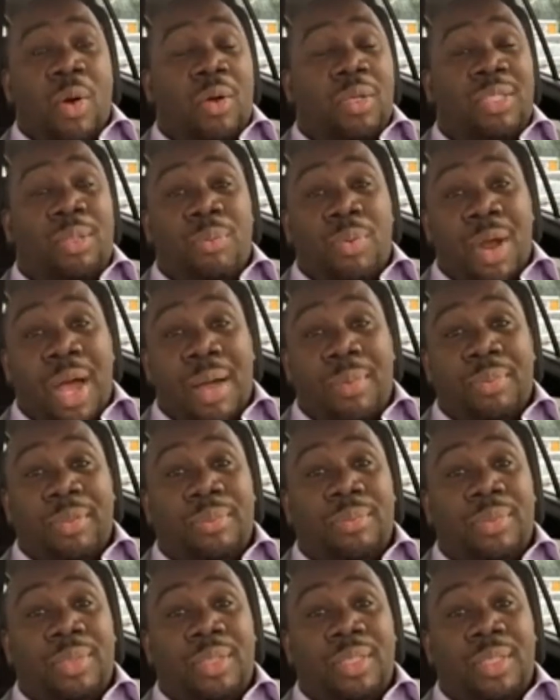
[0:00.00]
causing
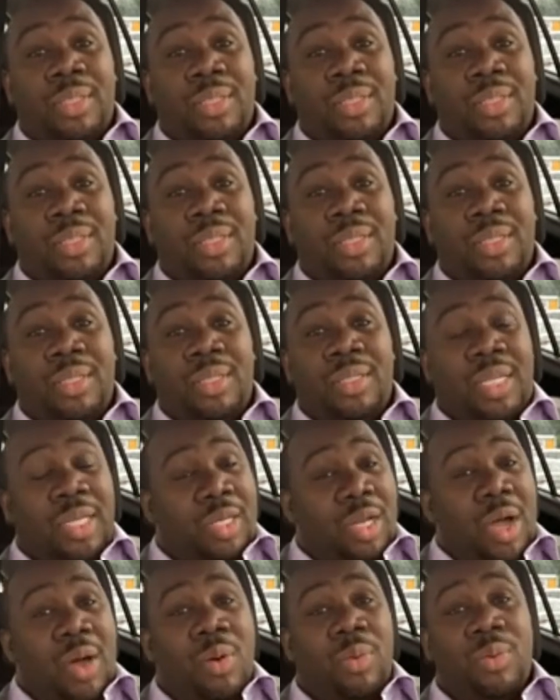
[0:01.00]
problems.
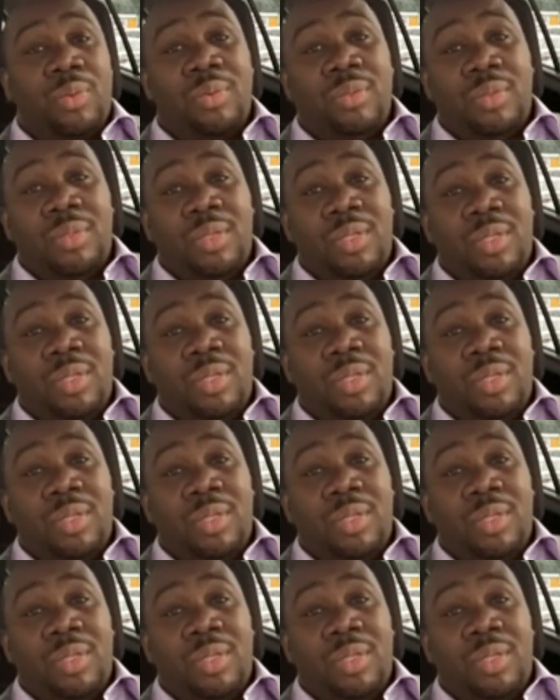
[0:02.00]
They don't.